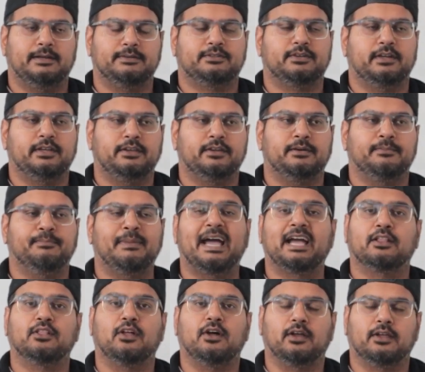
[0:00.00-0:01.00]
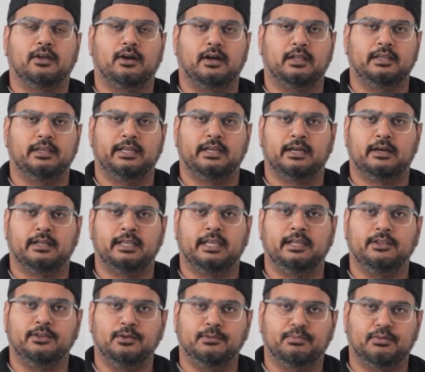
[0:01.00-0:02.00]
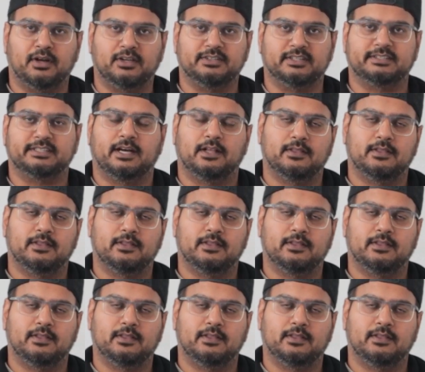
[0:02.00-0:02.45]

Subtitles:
your backlog on ADU projects?